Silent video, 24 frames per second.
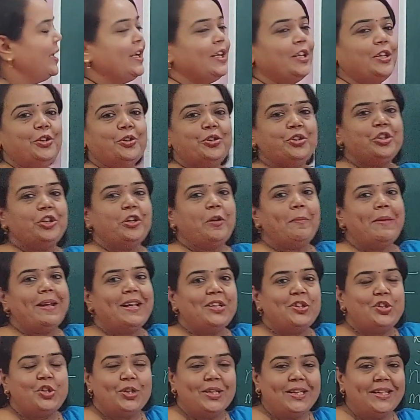You should
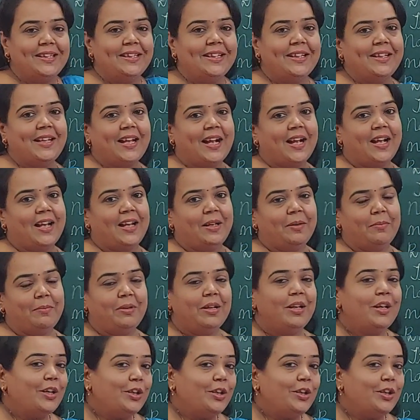mention the time.